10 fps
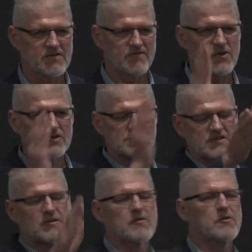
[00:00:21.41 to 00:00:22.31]
focused on
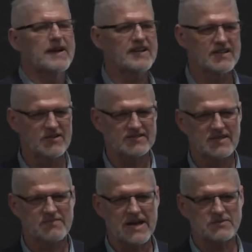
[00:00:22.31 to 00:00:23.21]
where we want to go, and
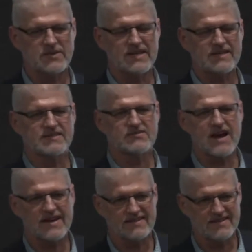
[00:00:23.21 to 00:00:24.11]
sometimes we get
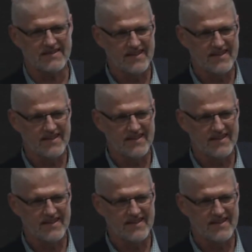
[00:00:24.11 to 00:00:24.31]
distracted.